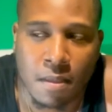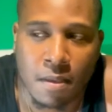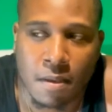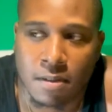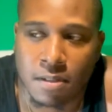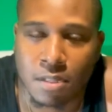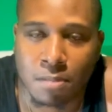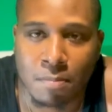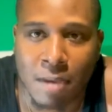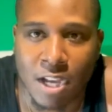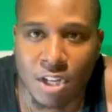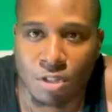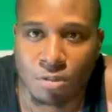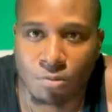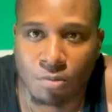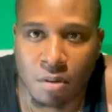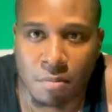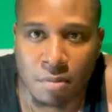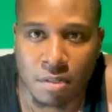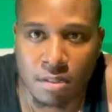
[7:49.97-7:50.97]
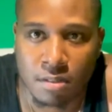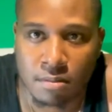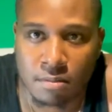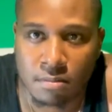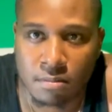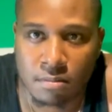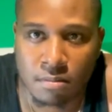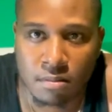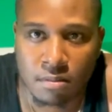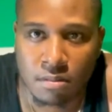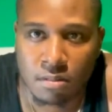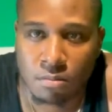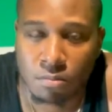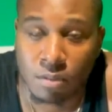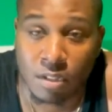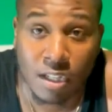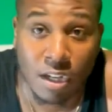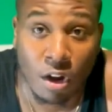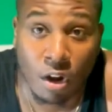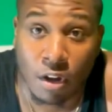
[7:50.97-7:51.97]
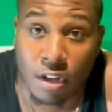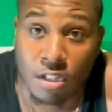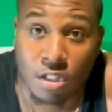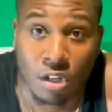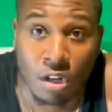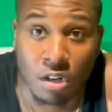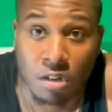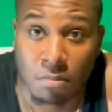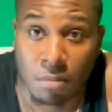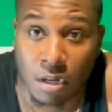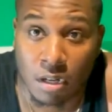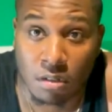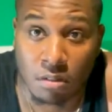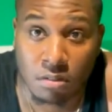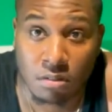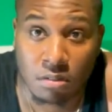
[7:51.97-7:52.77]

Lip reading: smashing women. Really all he talk about.